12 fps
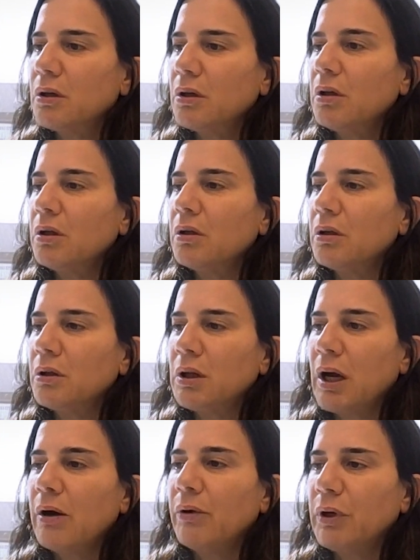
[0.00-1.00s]

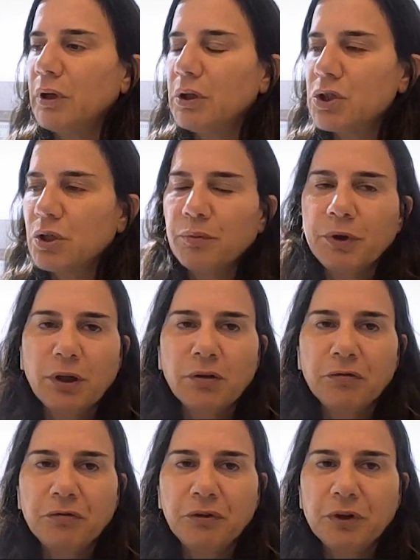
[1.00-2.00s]
Now in Germany,
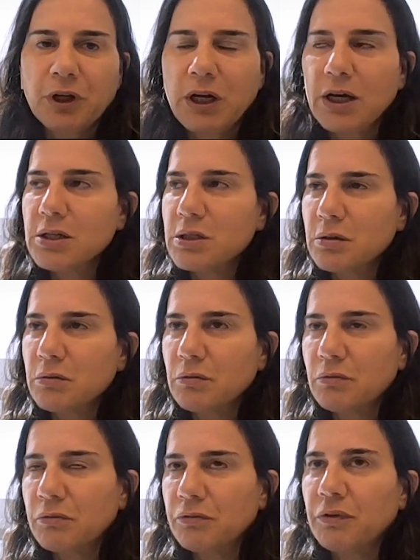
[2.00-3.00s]
in the last
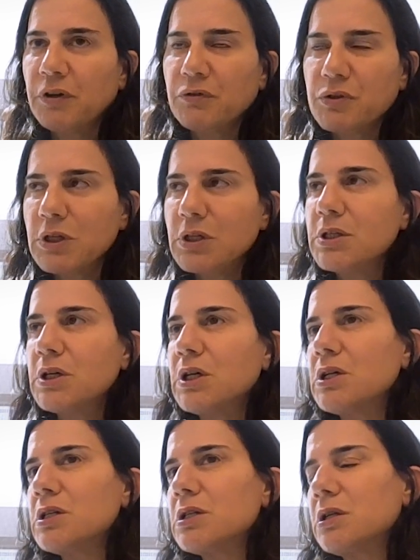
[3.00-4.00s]
5 or 6
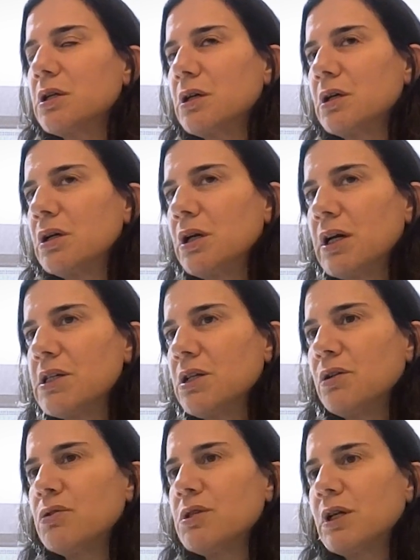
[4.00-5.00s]
years, this
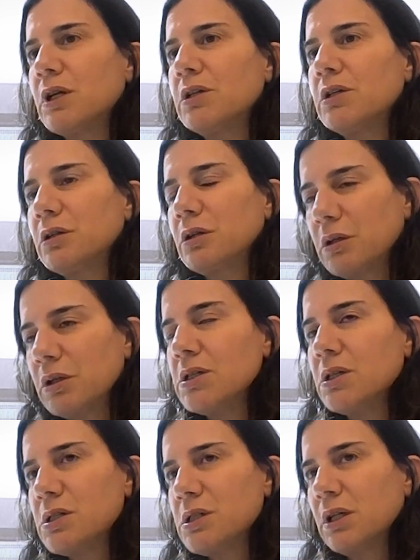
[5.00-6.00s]
year
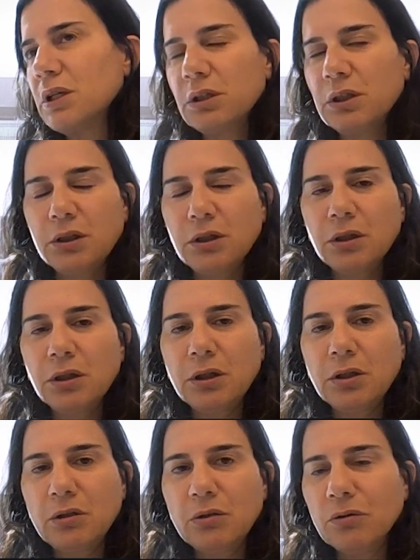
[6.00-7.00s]
started
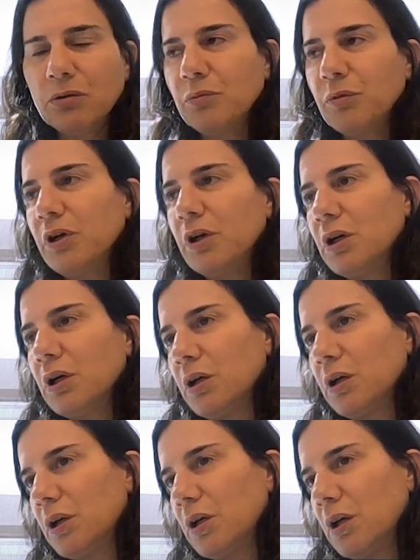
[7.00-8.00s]
in North America
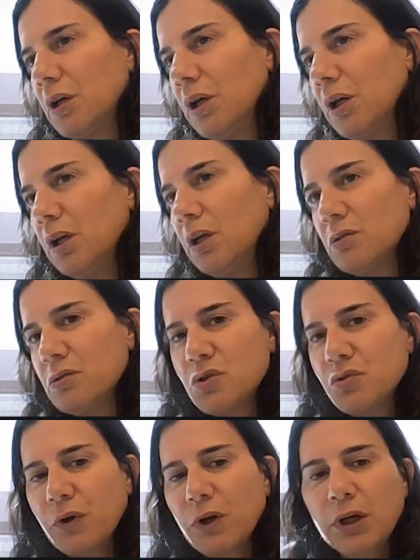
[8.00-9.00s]
and in
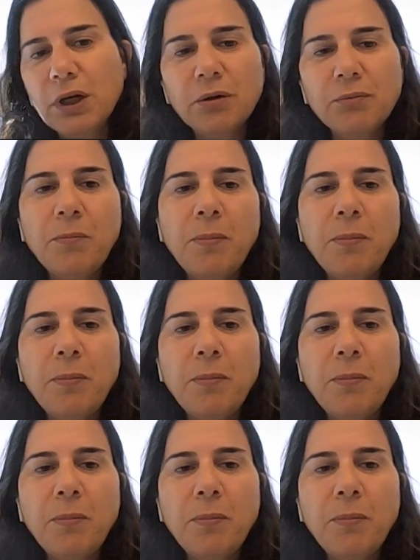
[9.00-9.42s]
Australia.